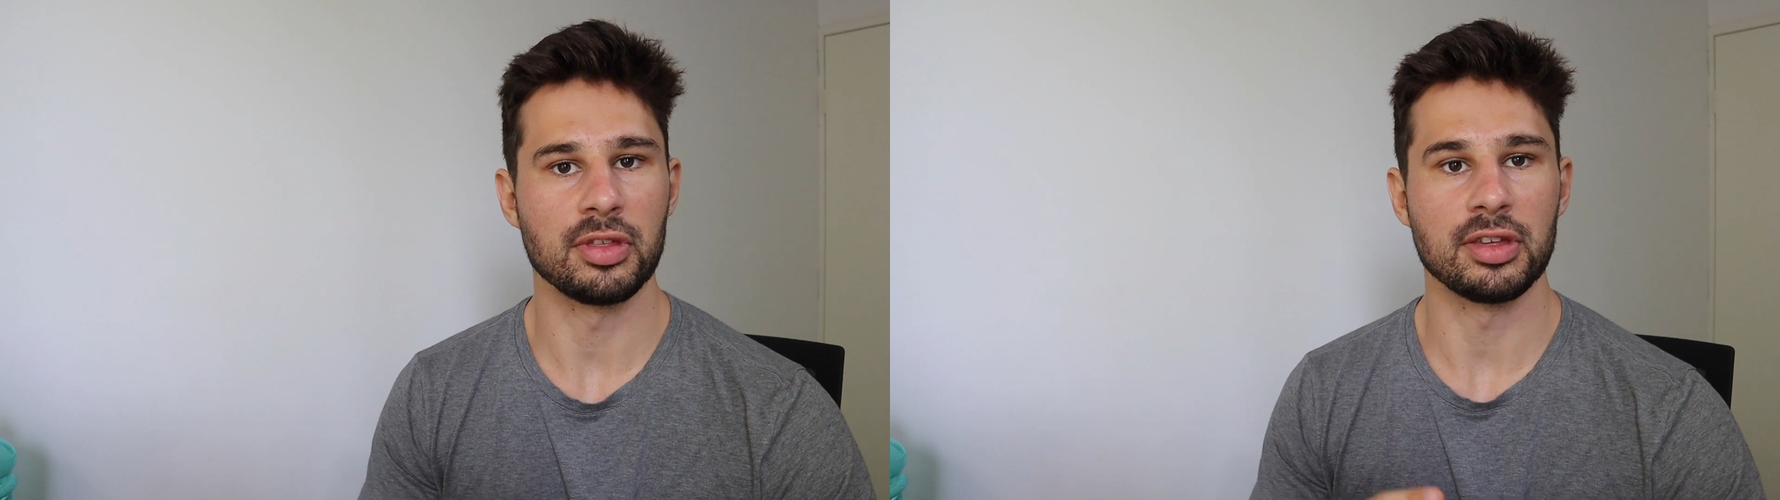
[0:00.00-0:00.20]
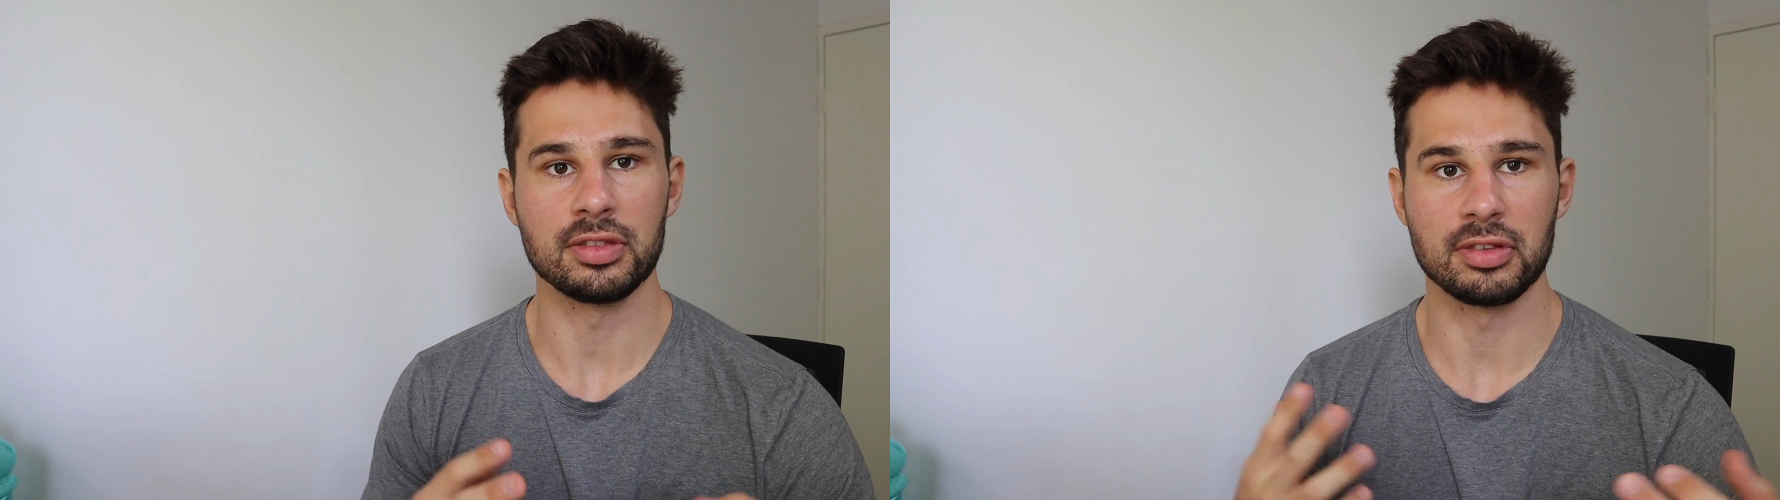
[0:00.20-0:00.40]

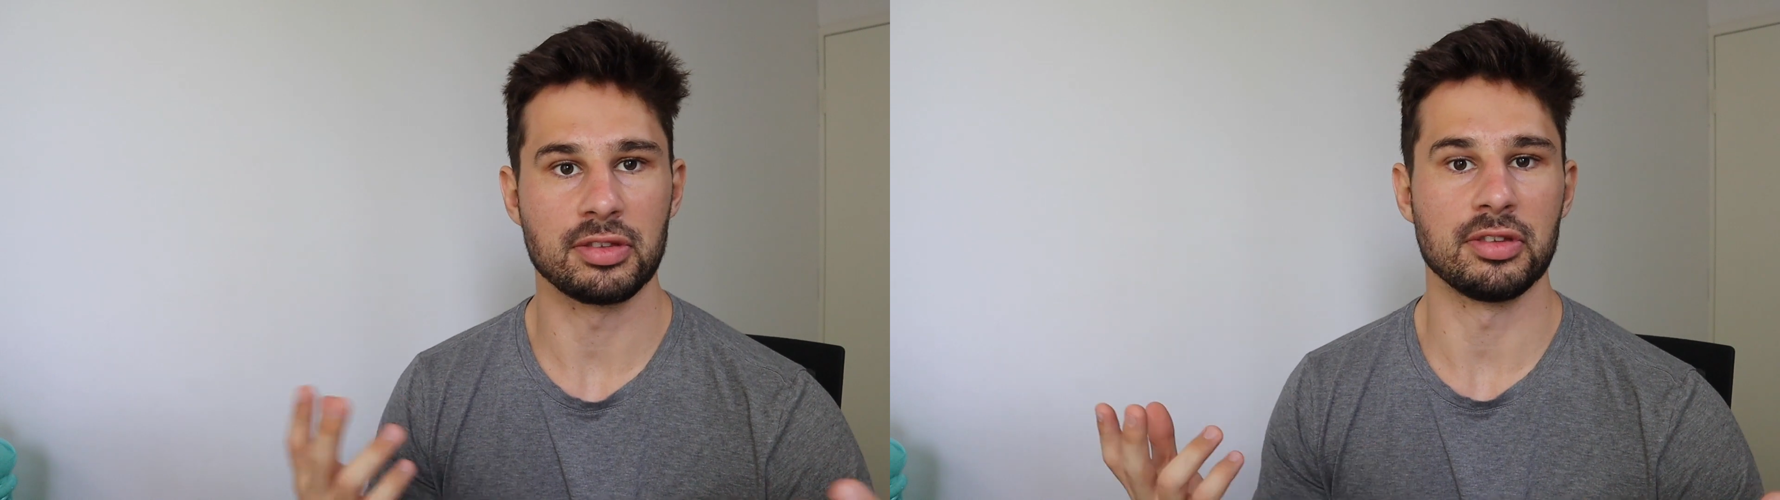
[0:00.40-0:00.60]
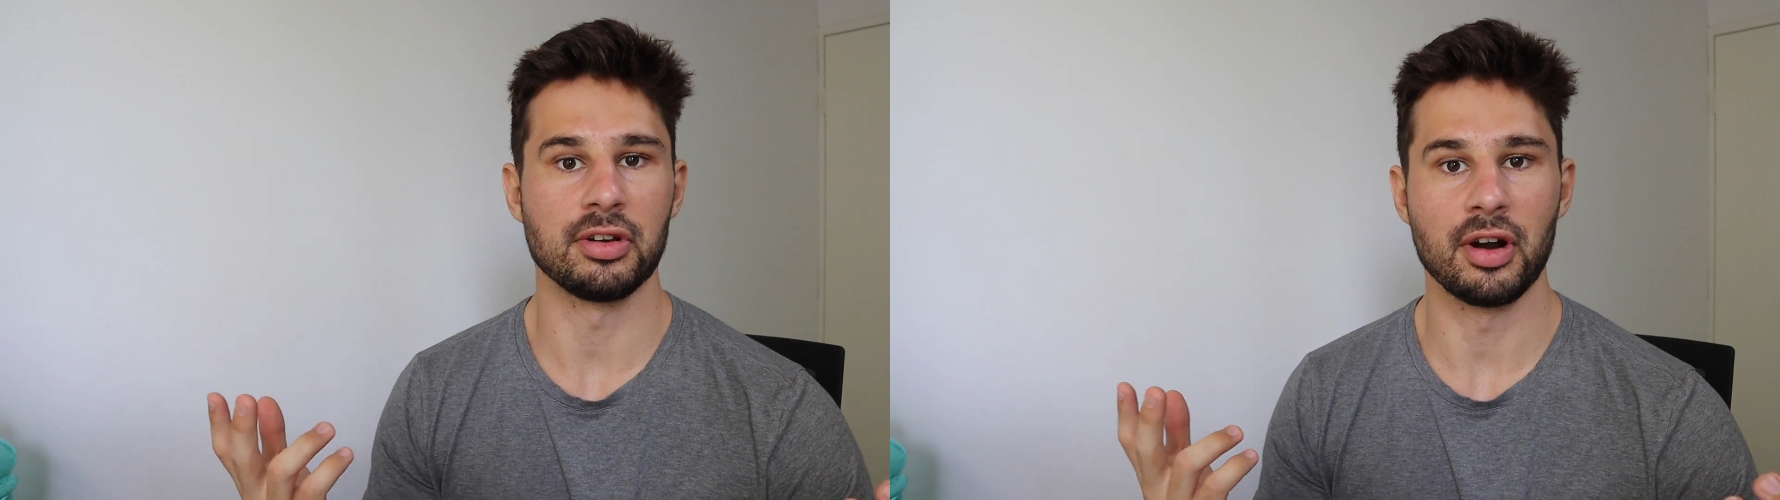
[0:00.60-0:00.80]
think this
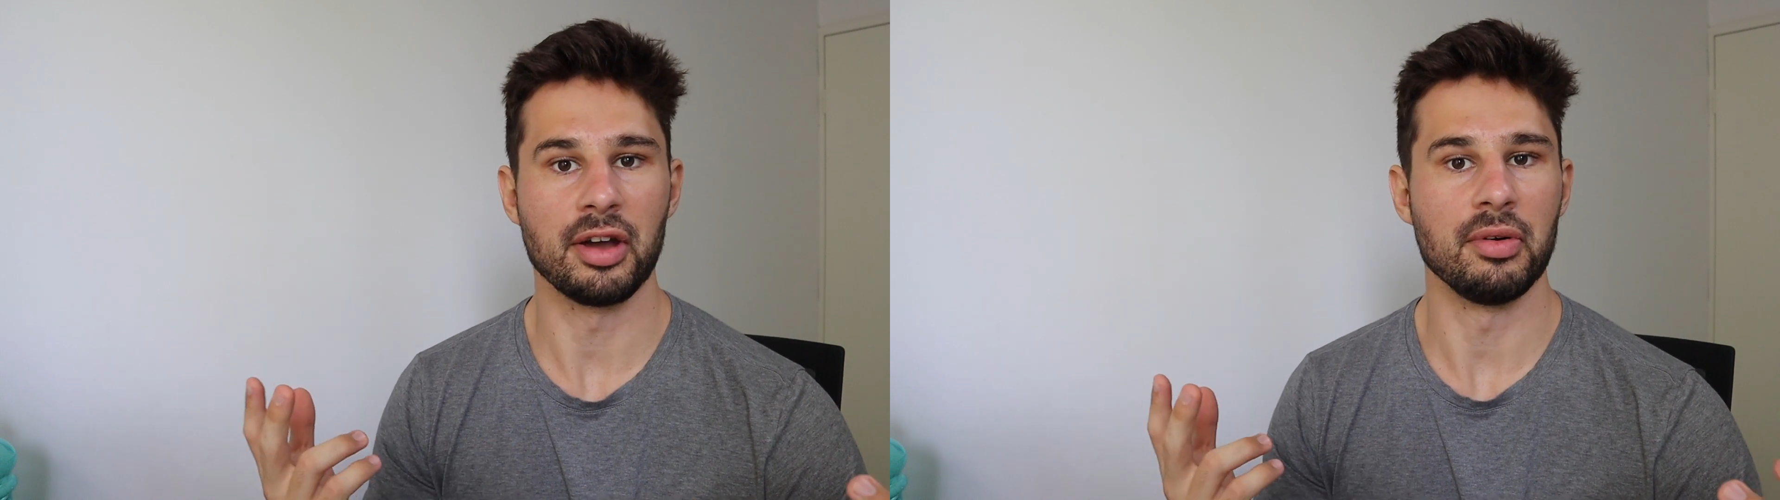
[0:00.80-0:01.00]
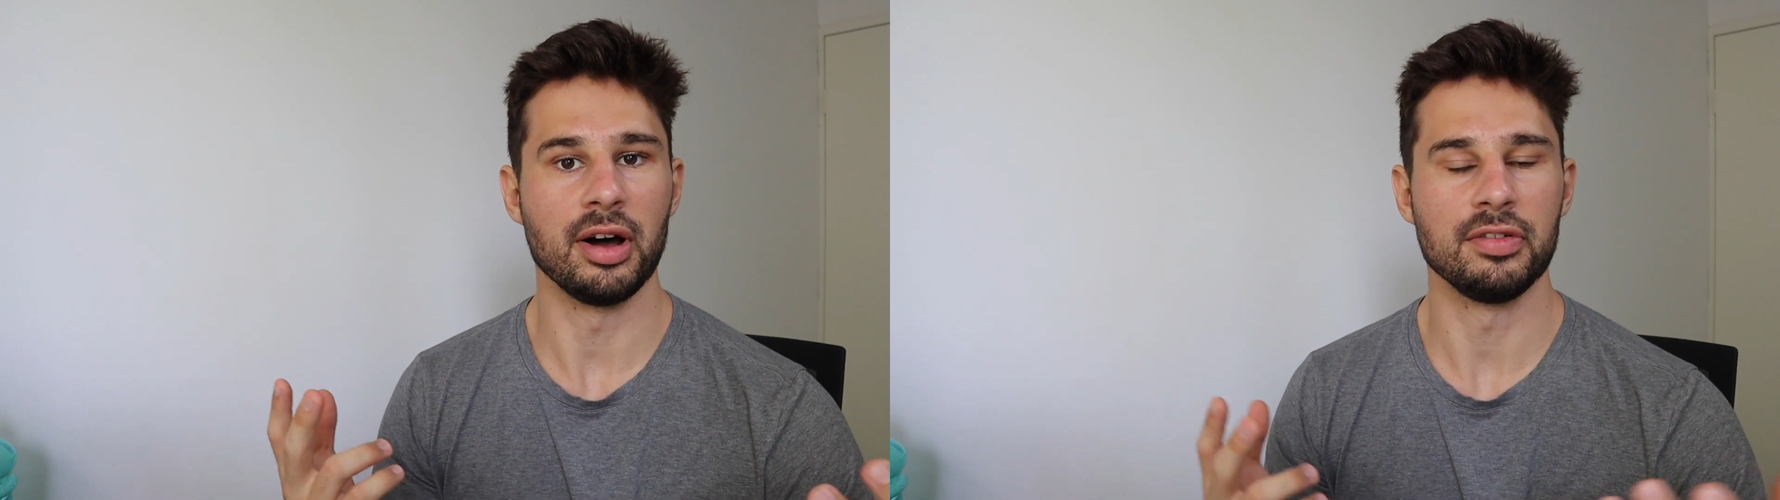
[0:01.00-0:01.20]
is a
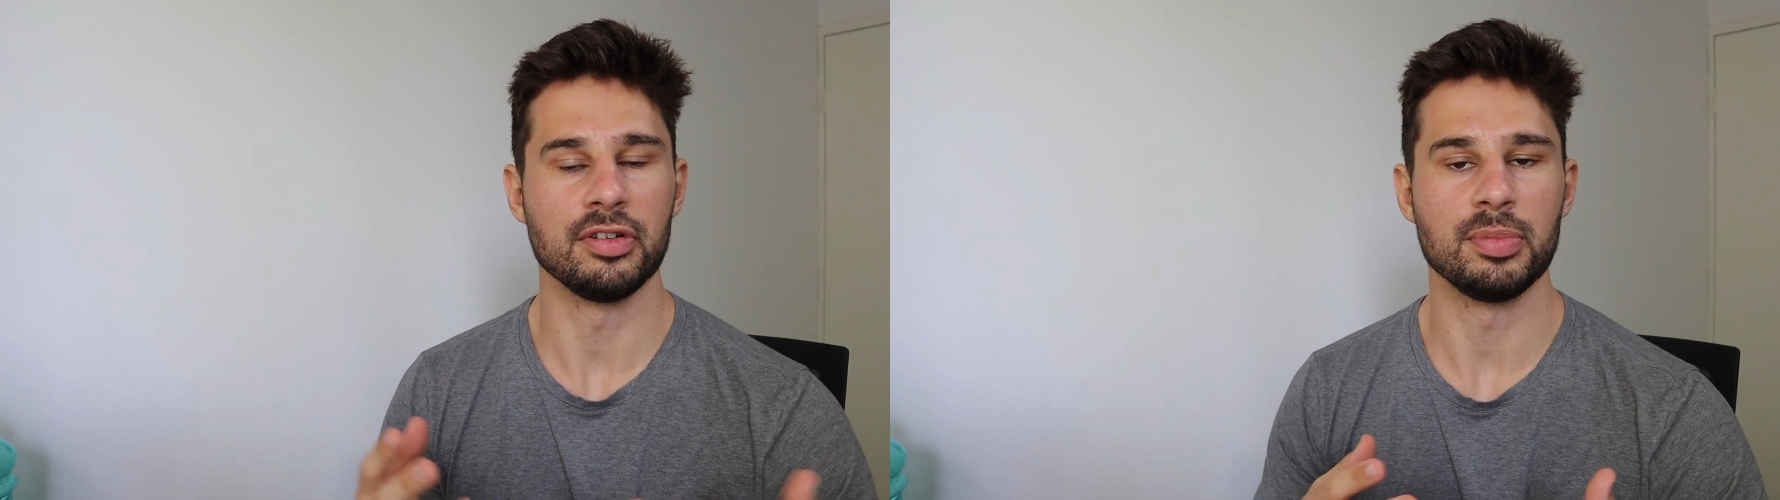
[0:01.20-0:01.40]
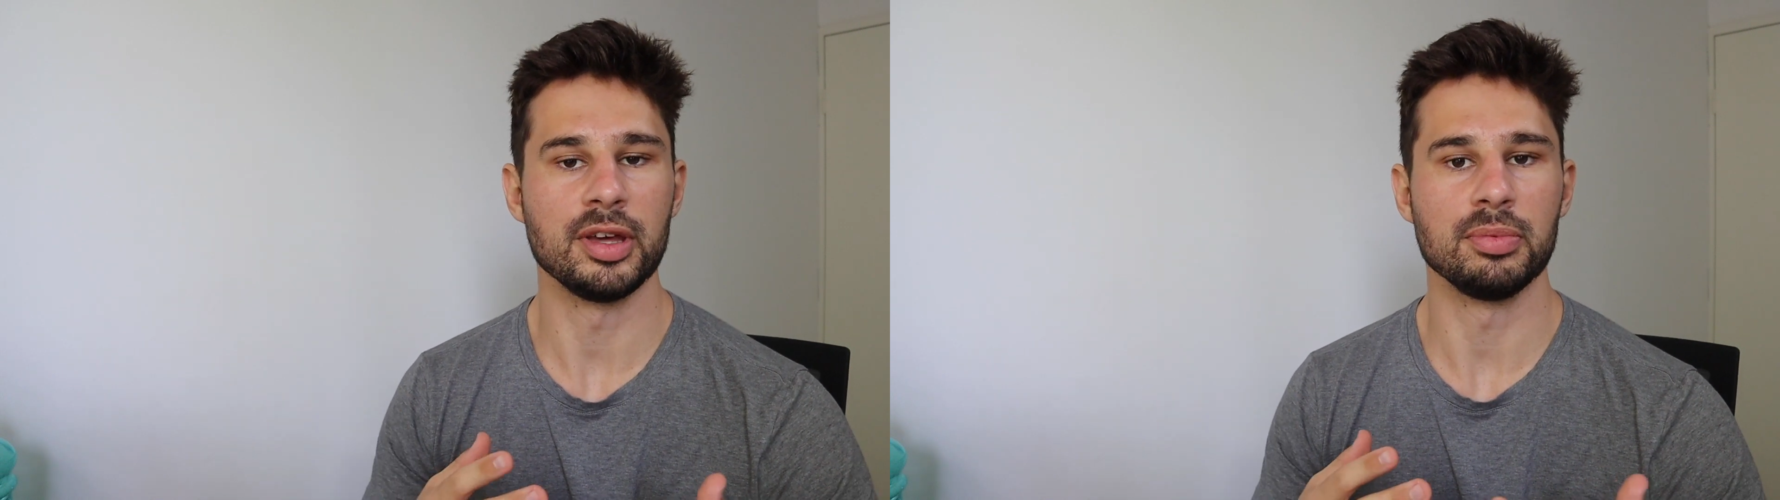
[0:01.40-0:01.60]
great way
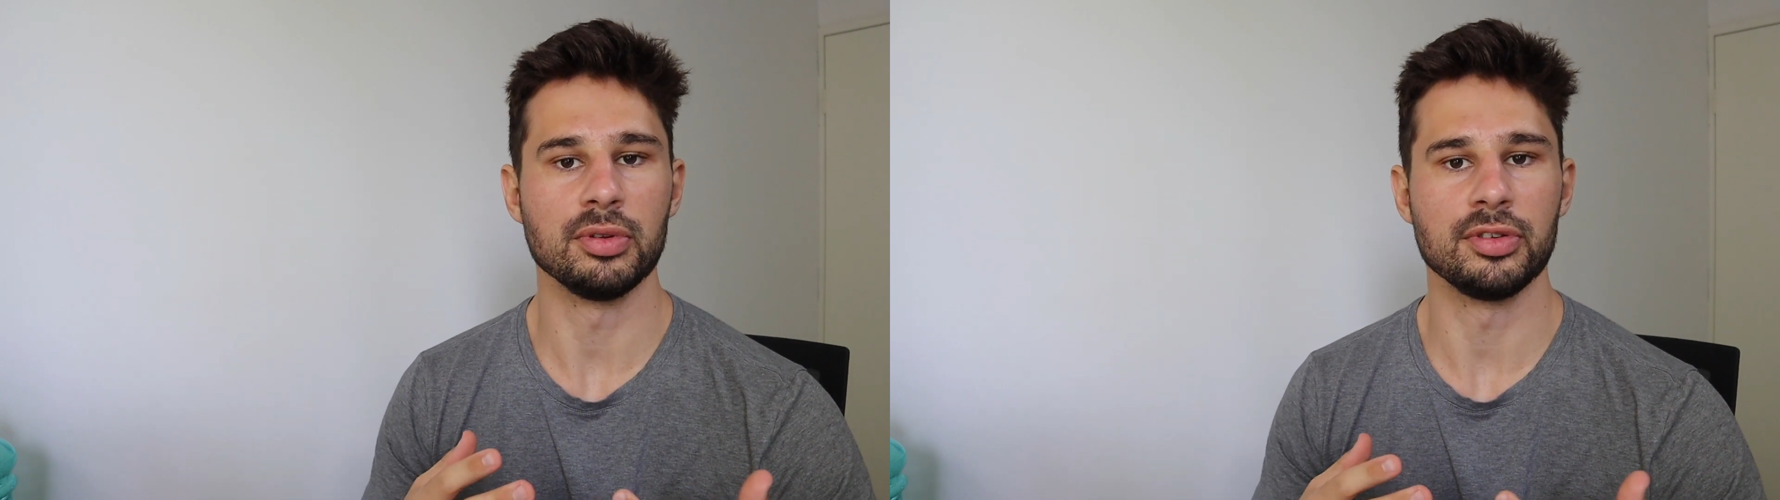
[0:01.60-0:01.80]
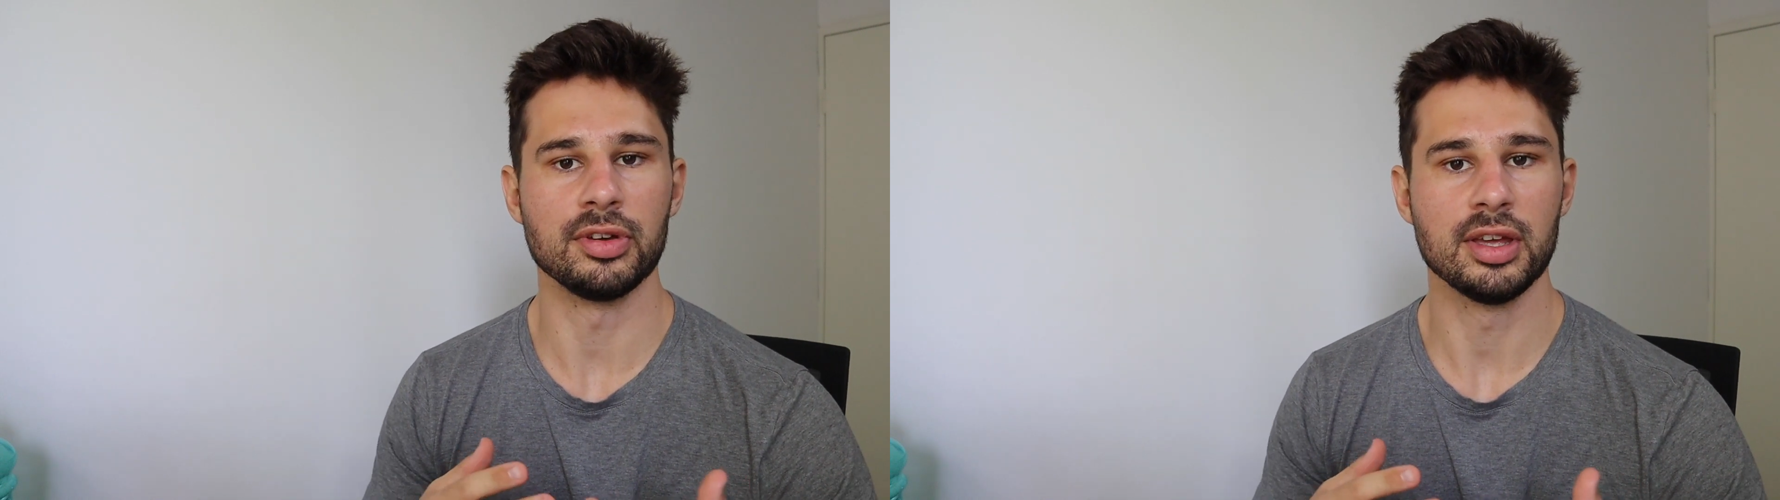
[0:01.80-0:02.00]
for
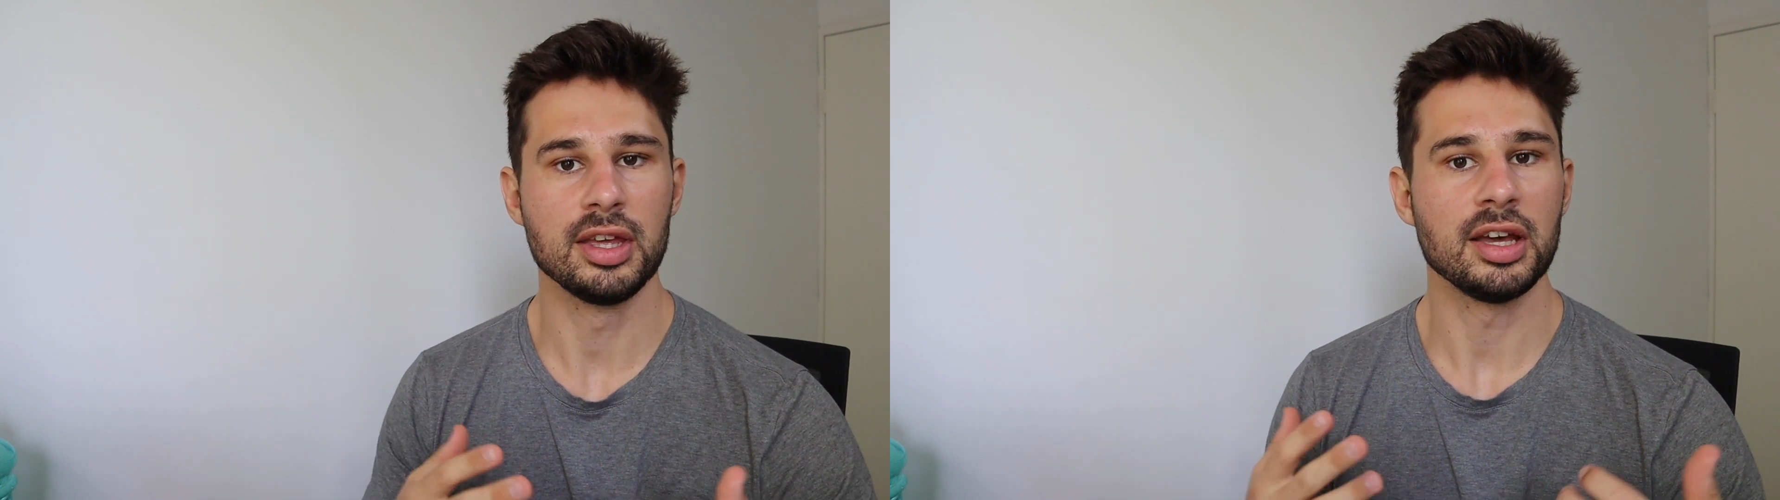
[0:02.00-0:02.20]
people to